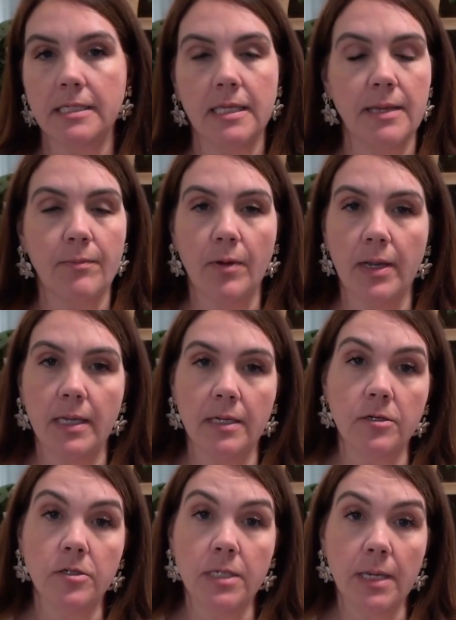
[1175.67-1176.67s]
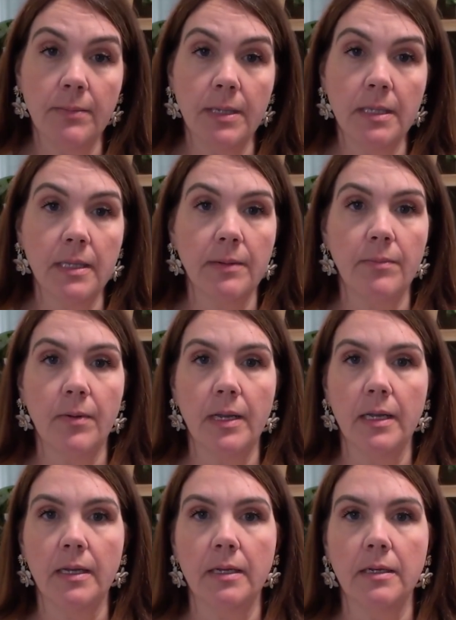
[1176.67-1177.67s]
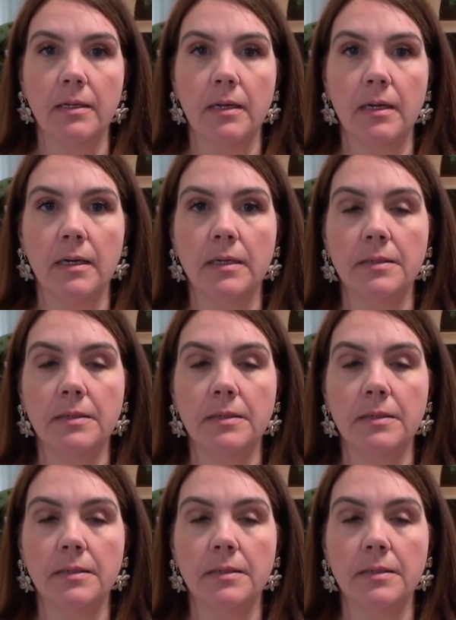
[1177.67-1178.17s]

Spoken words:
said they bring in entertainment. They bring in,